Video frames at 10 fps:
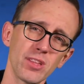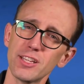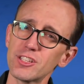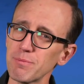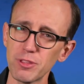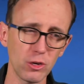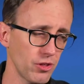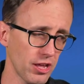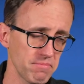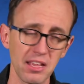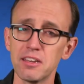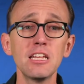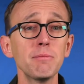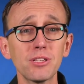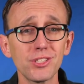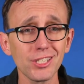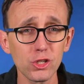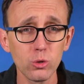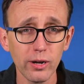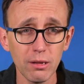Is something with a NEMA
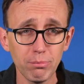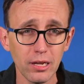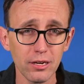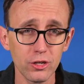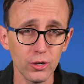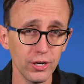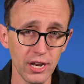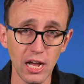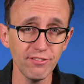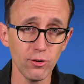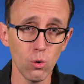620 plug good enough,